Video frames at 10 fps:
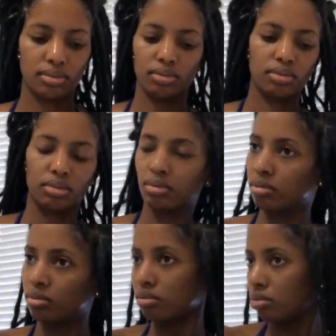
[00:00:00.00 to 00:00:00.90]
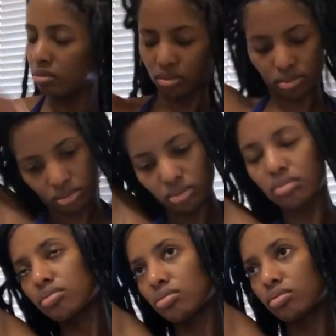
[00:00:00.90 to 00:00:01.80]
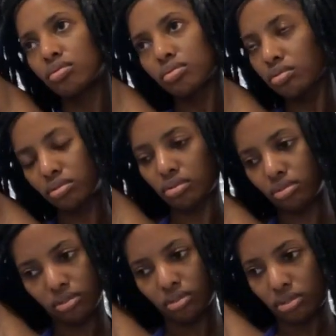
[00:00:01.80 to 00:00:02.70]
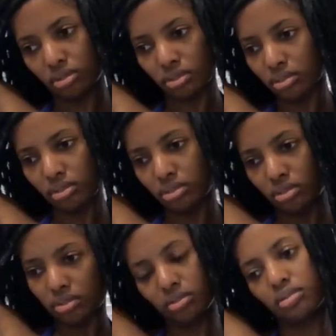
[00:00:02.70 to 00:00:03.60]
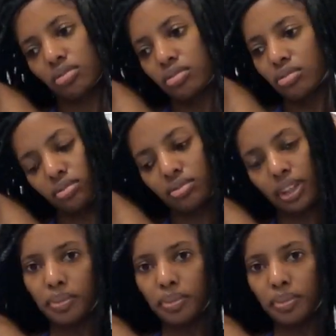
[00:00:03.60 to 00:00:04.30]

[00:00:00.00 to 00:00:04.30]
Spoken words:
also just doing this so that I get rid of any buildup